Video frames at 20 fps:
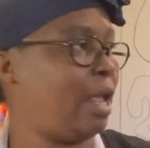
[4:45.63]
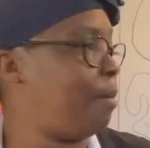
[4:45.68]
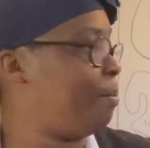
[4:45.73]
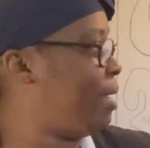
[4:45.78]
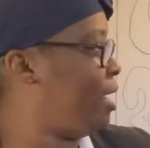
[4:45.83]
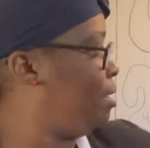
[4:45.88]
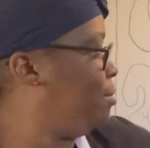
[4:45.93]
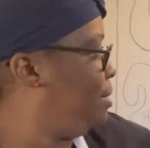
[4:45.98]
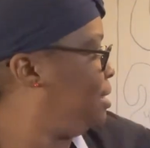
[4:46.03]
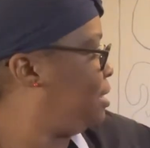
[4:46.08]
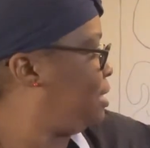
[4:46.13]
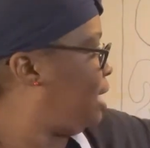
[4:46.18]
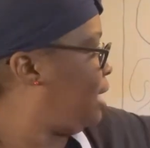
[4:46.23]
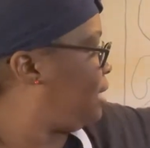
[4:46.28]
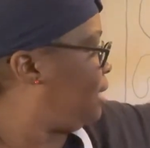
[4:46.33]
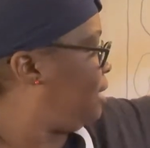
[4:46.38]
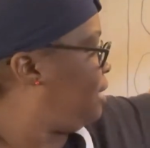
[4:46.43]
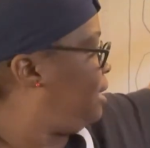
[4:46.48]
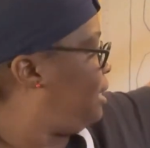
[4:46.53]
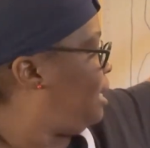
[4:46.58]
I made a
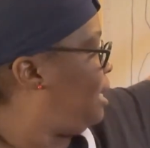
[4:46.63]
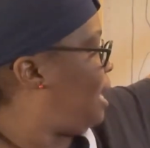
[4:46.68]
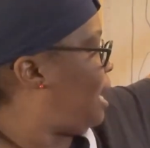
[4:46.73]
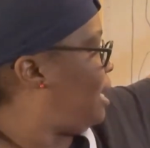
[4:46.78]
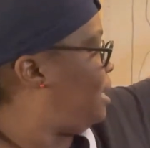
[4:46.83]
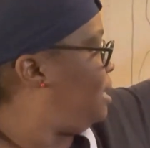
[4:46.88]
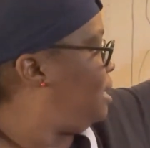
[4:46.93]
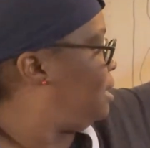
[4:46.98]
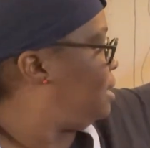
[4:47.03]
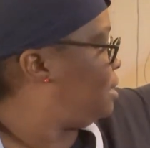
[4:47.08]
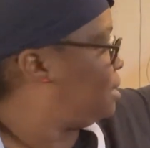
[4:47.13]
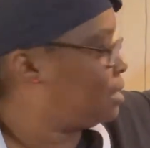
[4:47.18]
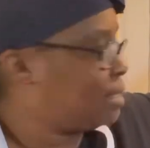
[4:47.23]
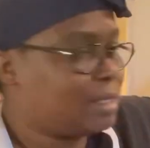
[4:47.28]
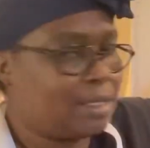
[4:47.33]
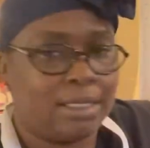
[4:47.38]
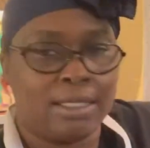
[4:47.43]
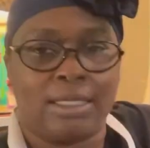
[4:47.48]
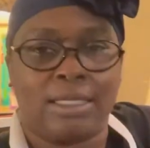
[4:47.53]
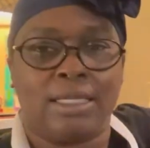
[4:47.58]
mistake and did like this.
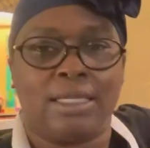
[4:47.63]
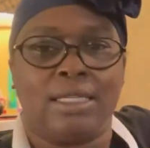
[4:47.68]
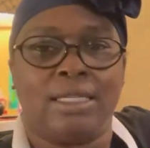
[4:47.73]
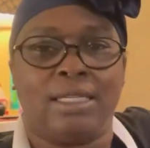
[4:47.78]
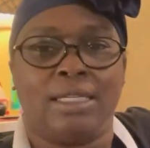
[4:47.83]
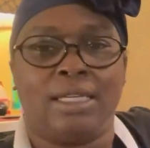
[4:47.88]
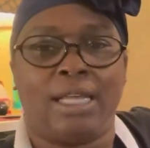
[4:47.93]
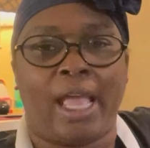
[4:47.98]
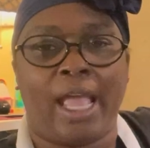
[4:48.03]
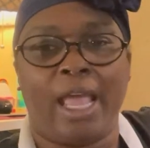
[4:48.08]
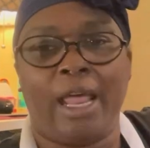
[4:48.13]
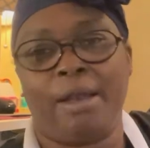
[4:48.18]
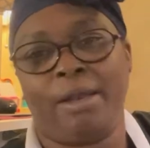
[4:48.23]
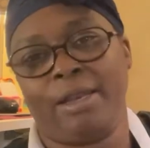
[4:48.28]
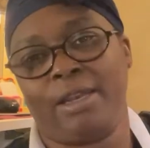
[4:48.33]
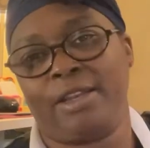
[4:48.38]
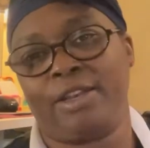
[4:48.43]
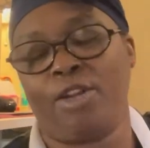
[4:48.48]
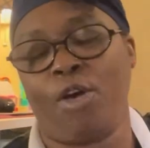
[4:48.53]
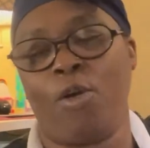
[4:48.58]

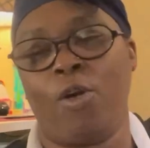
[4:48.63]
And